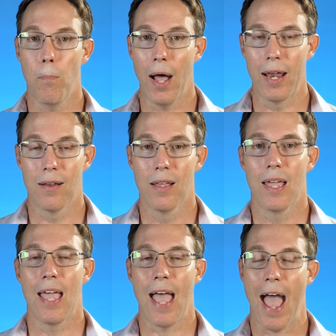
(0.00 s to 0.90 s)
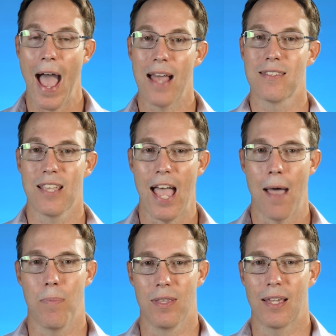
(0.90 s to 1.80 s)
But it has to
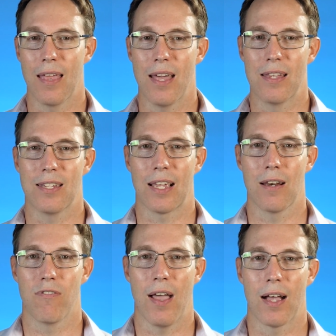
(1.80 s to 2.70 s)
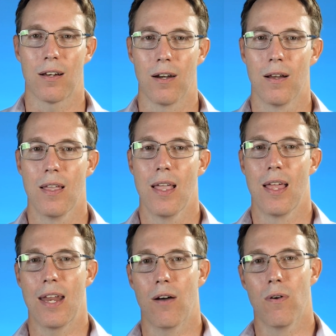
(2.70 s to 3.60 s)
happen to get that second factor.
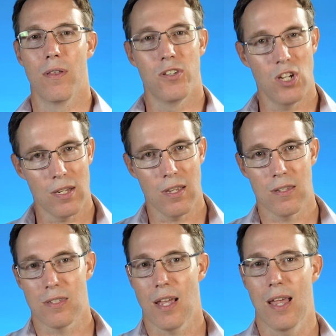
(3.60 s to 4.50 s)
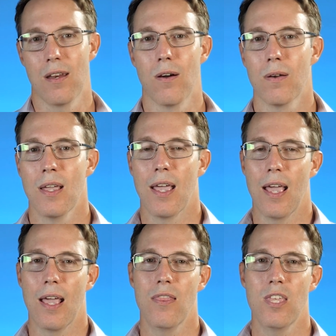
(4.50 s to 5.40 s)
Now, just as a side note,
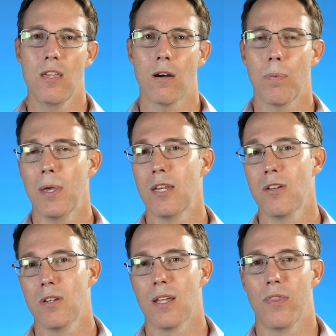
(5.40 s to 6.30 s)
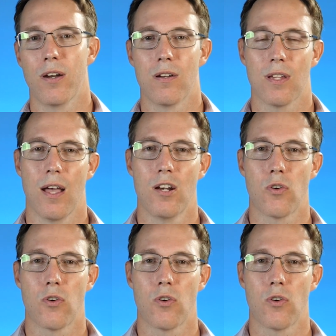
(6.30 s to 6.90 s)
in the European Union, there's a